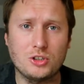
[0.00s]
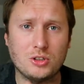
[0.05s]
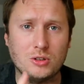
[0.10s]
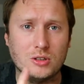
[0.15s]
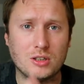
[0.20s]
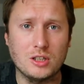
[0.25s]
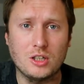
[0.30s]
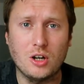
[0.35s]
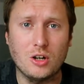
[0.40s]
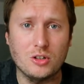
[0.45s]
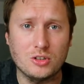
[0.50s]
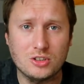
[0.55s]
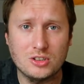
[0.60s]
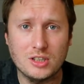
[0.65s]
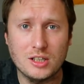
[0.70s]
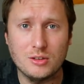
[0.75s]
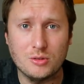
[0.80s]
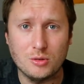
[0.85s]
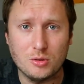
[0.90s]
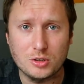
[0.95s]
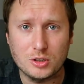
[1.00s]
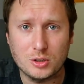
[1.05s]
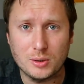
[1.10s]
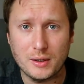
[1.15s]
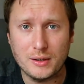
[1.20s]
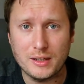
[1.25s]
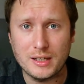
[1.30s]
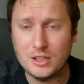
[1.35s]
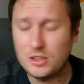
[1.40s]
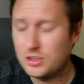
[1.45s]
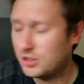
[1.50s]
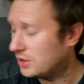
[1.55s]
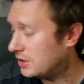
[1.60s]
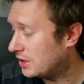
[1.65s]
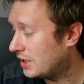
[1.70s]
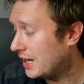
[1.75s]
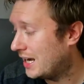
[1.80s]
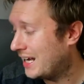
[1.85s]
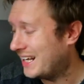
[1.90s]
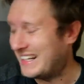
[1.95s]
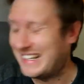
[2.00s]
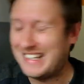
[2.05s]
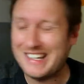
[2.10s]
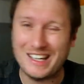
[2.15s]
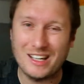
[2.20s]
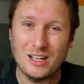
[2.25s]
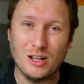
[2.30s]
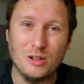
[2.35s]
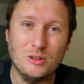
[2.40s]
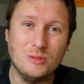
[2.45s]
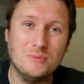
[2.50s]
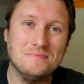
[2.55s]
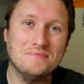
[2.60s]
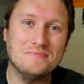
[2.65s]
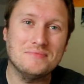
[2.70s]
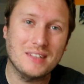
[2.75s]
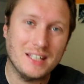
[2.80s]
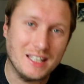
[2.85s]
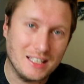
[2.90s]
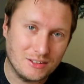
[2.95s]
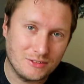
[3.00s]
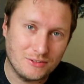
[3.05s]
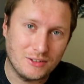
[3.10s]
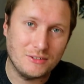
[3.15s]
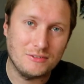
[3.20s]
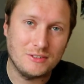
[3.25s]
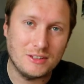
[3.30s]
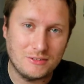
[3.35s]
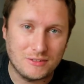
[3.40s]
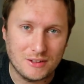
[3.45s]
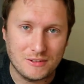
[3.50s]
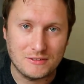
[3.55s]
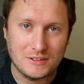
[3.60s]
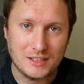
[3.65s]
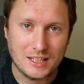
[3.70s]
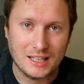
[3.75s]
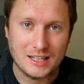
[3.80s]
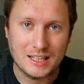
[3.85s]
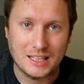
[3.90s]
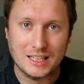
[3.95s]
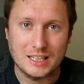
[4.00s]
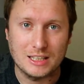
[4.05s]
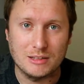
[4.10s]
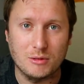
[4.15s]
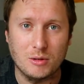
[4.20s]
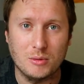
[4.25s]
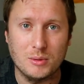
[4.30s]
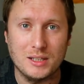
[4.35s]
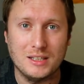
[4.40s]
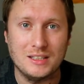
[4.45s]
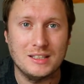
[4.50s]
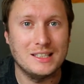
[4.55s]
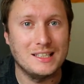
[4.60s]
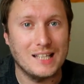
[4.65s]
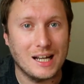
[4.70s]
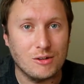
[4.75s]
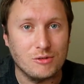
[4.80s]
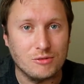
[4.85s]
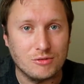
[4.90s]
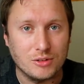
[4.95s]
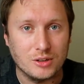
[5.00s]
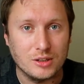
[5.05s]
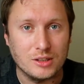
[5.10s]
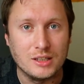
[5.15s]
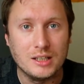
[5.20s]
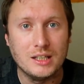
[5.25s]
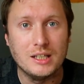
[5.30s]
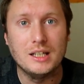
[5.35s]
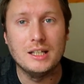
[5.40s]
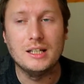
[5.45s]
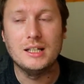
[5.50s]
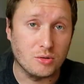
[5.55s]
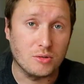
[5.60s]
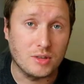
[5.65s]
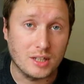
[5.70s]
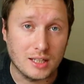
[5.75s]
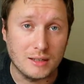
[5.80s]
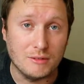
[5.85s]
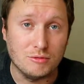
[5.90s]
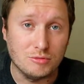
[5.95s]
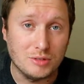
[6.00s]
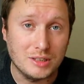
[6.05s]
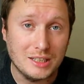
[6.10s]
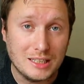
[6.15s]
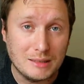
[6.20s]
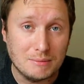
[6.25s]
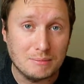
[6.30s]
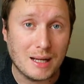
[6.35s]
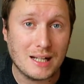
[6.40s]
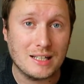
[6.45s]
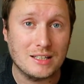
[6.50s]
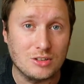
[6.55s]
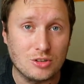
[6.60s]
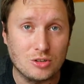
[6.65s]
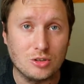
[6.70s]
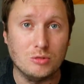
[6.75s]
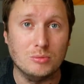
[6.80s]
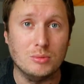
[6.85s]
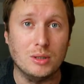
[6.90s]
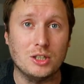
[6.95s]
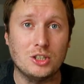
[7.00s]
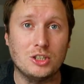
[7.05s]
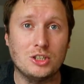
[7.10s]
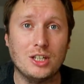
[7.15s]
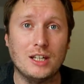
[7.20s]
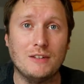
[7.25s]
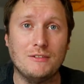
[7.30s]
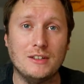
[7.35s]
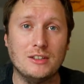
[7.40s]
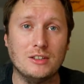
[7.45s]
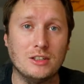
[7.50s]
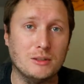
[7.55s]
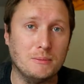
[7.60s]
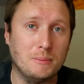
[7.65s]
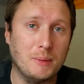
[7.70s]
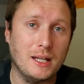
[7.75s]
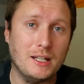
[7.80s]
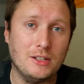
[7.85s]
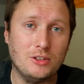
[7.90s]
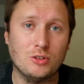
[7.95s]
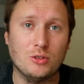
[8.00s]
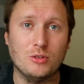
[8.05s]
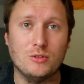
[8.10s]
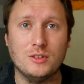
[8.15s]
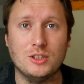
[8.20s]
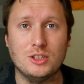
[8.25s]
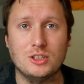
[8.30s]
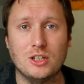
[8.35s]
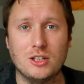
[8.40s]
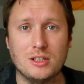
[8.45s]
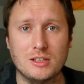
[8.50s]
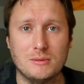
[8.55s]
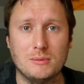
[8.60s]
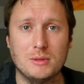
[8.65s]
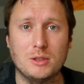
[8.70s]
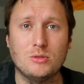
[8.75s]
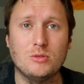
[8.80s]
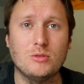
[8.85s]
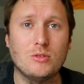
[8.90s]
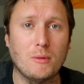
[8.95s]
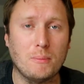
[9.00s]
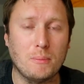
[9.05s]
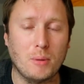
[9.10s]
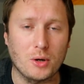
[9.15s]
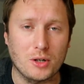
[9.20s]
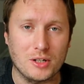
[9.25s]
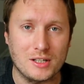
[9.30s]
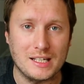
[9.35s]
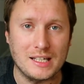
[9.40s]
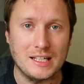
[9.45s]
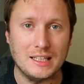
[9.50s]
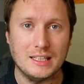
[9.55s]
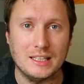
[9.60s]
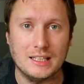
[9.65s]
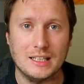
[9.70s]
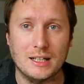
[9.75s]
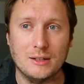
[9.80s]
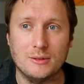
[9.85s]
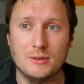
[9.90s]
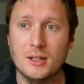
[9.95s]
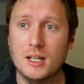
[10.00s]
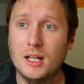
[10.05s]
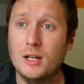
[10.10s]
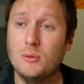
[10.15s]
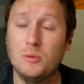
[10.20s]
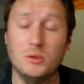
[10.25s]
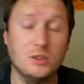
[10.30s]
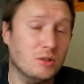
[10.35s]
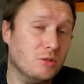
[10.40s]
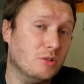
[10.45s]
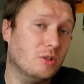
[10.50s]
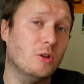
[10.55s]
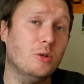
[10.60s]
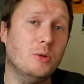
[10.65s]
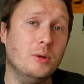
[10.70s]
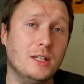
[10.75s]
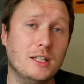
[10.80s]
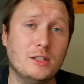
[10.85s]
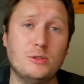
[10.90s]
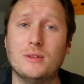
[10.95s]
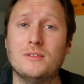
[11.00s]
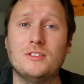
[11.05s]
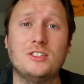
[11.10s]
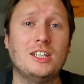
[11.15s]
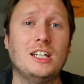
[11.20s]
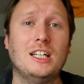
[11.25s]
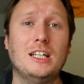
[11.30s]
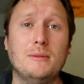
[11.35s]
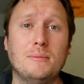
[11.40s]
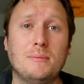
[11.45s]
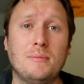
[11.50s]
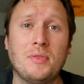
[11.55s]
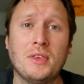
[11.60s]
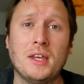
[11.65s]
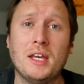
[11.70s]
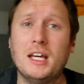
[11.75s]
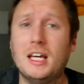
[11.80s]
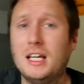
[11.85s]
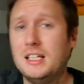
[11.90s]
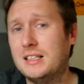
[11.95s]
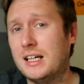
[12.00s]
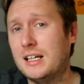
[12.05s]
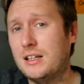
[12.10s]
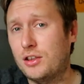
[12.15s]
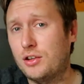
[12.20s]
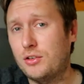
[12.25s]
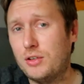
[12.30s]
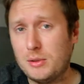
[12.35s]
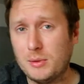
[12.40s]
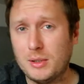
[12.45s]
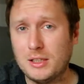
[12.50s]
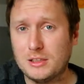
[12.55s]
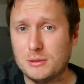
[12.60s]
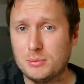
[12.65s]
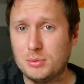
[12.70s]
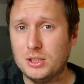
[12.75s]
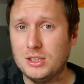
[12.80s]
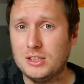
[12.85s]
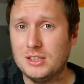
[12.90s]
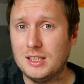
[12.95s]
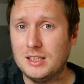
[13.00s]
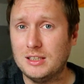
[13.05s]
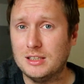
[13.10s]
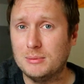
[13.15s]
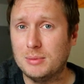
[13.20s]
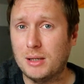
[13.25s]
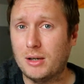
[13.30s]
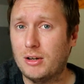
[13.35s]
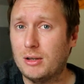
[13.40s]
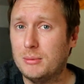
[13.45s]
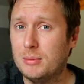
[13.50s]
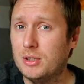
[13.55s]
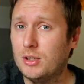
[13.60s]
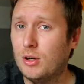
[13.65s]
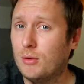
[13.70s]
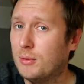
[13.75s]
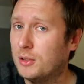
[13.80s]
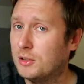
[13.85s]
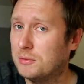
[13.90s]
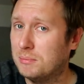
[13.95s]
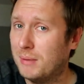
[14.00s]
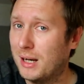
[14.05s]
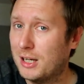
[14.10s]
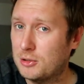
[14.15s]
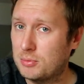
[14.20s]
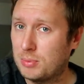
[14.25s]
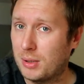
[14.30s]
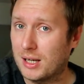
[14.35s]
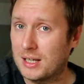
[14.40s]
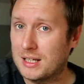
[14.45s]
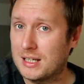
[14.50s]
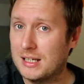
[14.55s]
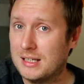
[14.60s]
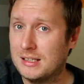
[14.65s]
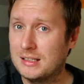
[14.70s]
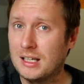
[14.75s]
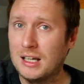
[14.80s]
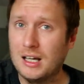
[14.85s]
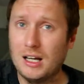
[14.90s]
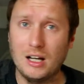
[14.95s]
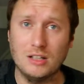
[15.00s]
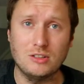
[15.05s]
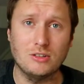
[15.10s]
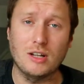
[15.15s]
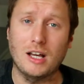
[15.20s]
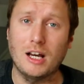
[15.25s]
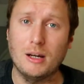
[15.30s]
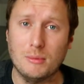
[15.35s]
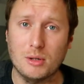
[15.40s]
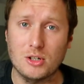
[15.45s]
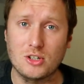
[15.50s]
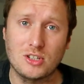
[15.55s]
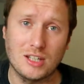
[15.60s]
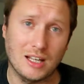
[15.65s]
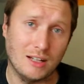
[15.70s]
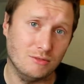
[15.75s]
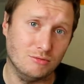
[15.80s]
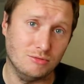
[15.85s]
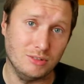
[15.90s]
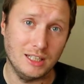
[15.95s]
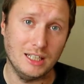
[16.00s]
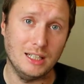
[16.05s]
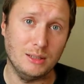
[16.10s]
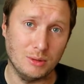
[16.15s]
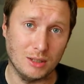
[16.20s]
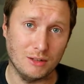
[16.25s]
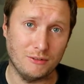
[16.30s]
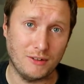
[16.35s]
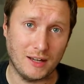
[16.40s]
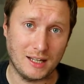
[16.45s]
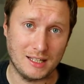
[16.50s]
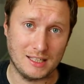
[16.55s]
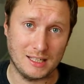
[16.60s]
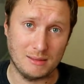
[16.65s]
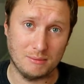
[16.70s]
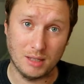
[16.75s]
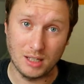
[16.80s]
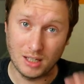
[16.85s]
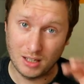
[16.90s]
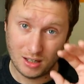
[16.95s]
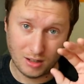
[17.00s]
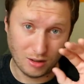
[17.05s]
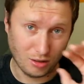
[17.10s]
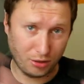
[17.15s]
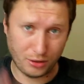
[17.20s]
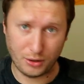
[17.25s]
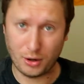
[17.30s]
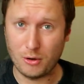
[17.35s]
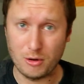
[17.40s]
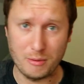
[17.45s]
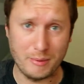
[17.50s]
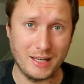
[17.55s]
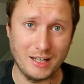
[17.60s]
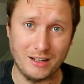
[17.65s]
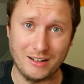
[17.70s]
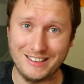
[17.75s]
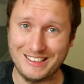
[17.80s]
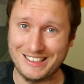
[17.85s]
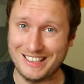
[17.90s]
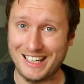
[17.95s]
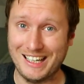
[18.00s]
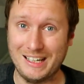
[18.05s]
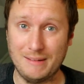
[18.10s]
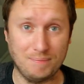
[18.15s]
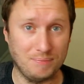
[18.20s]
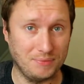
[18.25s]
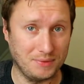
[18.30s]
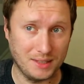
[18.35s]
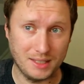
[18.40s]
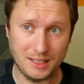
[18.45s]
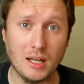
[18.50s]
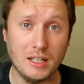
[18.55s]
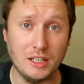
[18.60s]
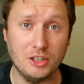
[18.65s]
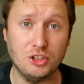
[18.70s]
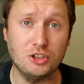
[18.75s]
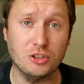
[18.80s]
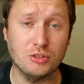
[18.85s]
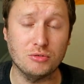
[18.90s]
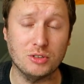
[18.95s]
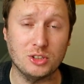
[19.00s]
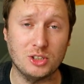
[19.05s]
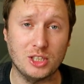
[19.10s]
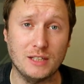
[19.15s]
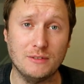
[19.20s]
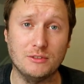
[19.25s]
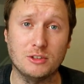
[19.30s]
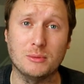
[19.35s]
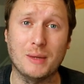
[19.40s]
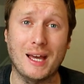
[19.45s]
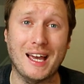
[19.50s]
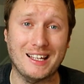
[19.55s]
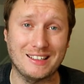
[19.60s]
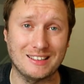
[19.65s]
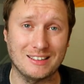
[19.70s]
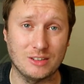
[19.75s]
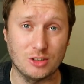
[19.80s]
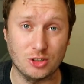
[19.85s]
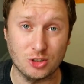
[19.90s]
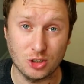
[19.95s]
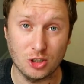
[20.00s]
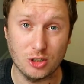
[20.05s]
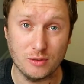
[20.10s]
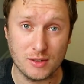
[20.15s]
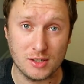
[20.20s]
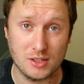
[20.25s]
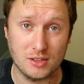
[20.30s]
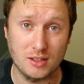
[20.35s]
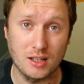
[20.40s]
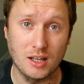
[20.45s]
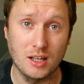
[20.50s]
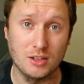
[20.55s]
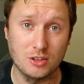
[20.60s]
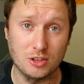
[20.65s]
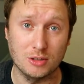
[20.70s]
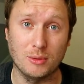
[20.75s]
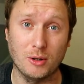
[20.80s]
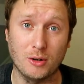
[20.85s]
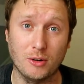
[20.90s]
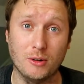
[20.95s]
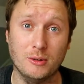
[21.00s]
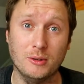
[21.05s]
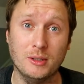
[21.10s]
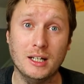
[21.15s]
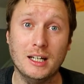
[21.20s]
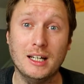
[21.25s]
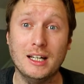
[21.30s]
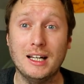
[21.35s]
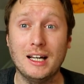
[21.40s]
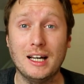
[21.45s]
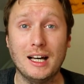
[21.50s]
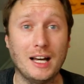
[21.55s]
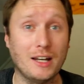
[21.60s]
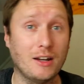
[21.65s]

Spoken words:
Marshall and Costa are also out injured. Dicko is 50-50, I think, at the moment. He's doubtful. I don't think it really matters too much if he's on the bench or if he's starting because we've got Bonatini now. We don't know who he is. We haven't seen him. He's had 3 weeks of pre-season, apparently, but not much match practice. I don't know how much that really will affect him. Throw him in, I say. And he should receive some excellent service tomorrow.